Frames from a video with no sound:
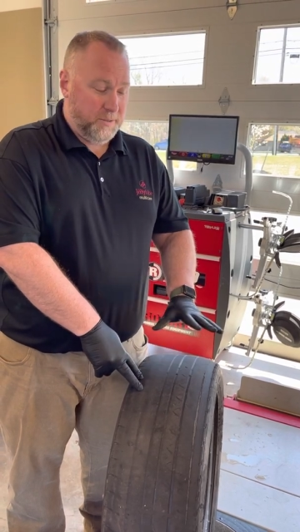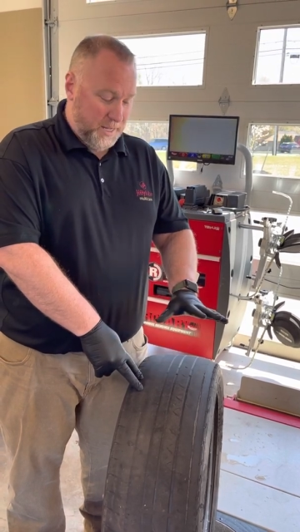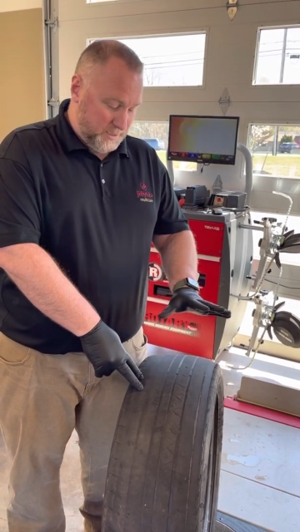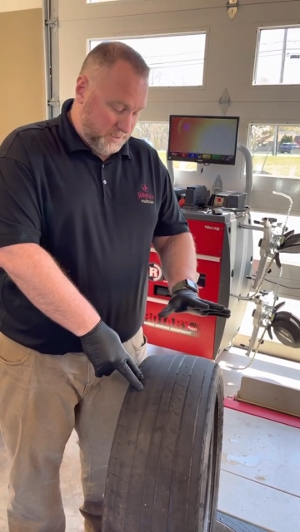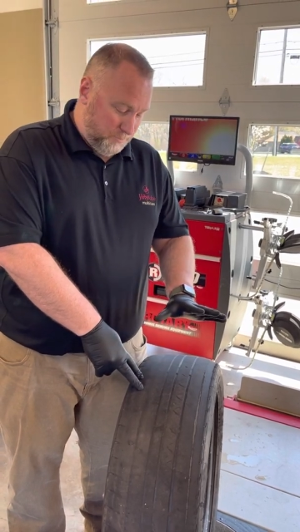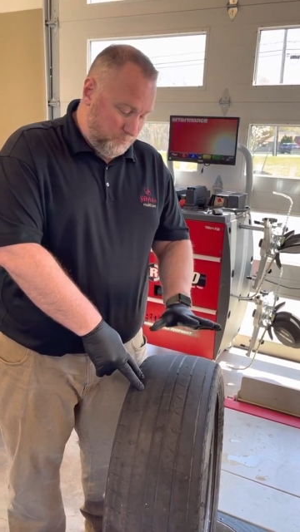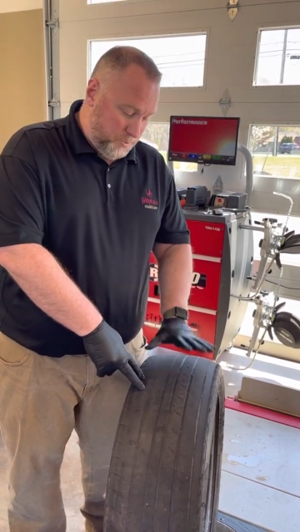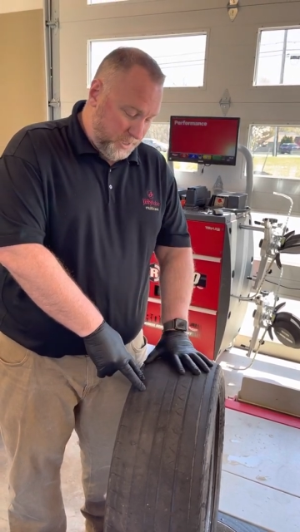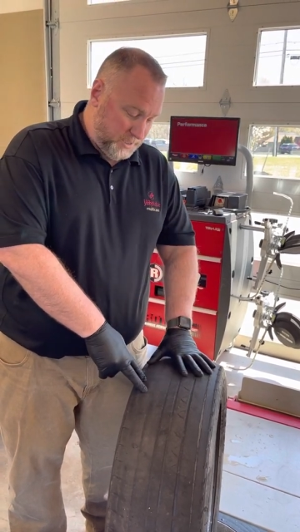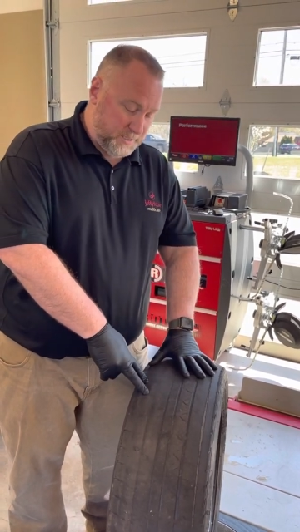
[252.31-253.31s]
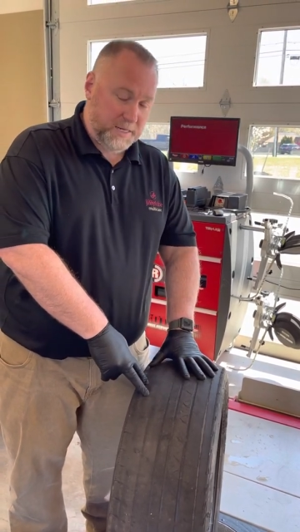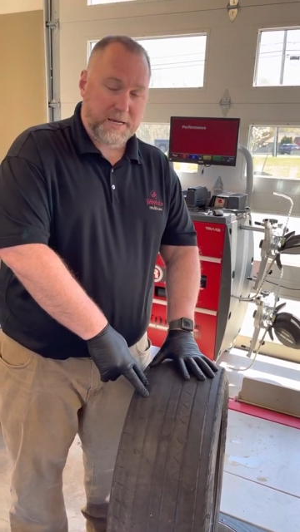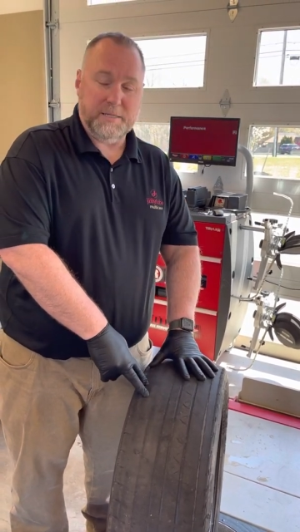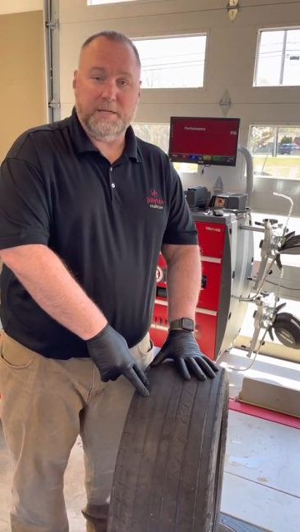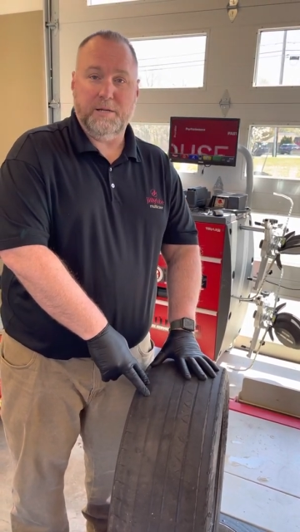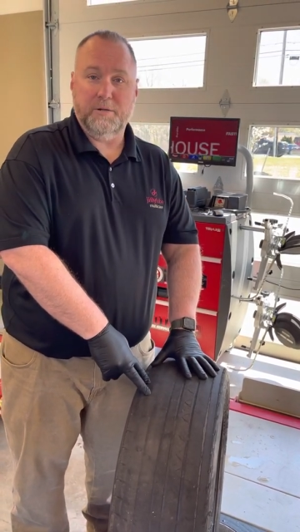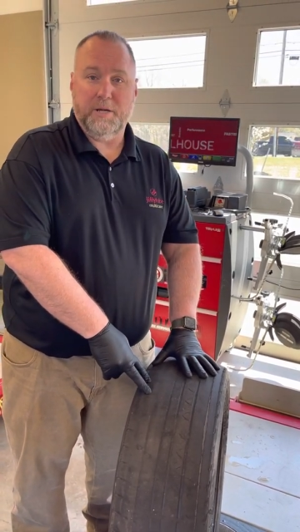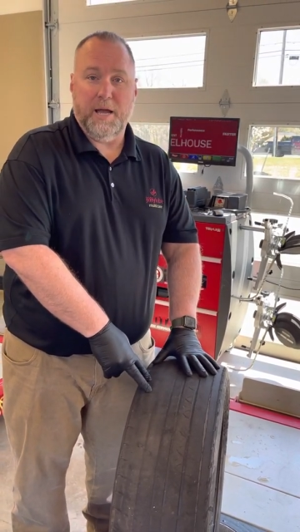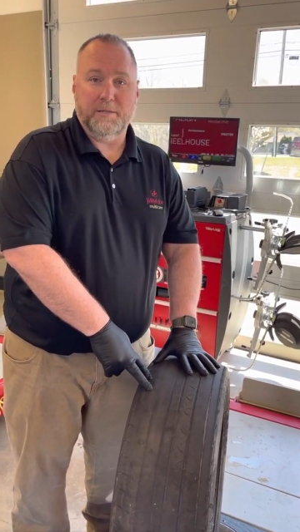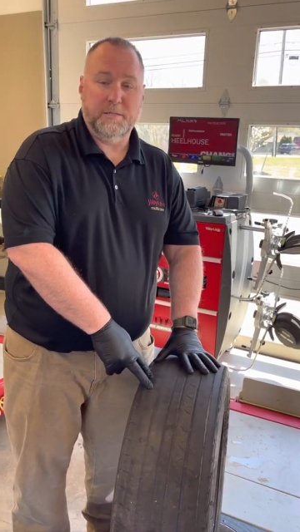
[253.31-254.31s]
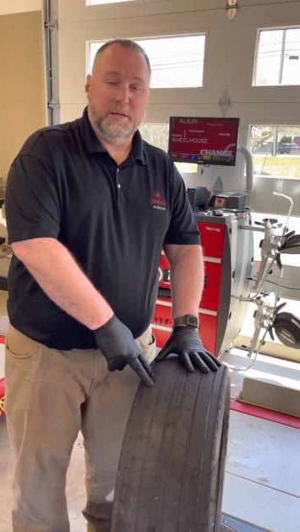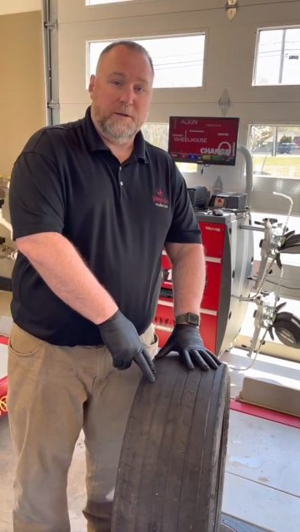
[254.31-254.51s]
That's the biggest thing I can tell you guys.